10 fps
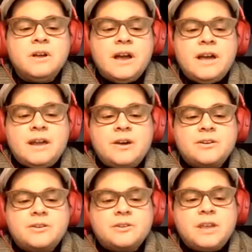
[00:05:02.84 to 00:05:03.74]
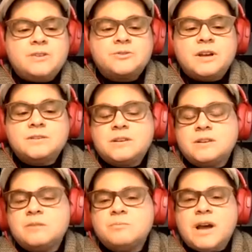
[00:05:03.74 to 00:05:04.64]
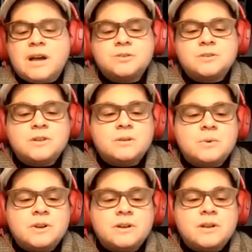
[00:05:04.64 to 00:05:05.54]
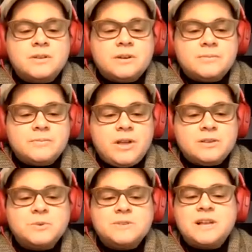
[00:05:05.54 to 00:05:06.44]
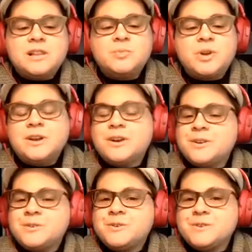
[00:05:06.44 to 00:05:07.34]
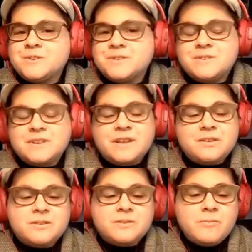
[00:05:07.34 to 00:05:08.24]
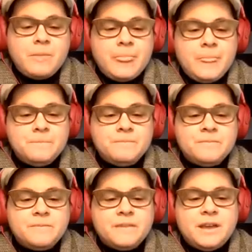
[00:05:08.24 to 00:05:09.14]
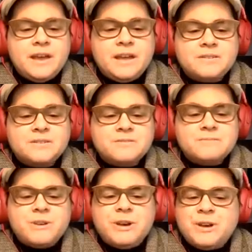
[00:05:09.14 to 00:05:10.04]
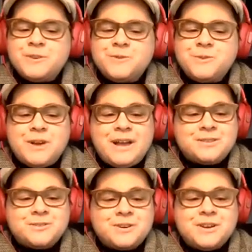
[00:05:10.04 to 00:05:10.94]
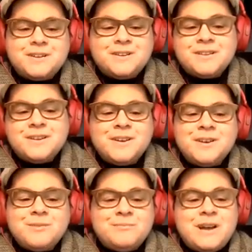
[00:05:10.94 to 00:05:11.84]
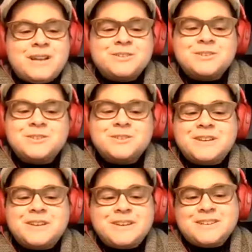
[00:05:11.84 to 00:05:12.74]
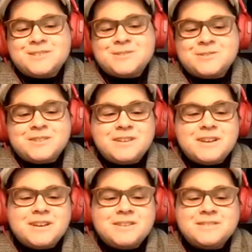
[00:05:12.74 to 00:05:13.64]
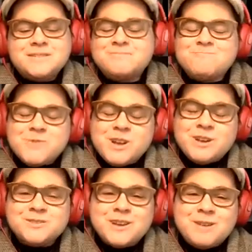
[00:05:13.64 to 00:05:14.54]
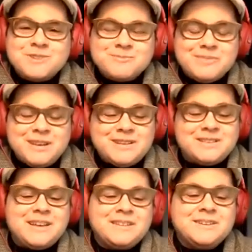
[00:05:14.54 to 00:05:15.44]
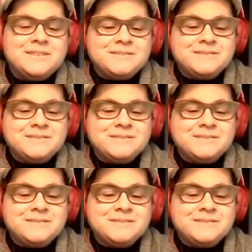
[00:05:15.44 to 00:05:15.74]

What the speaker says: and how to create trust and compassion in one another as we celebrate our differences together. And on a few extra magical Sundays through the year, we also come to play together.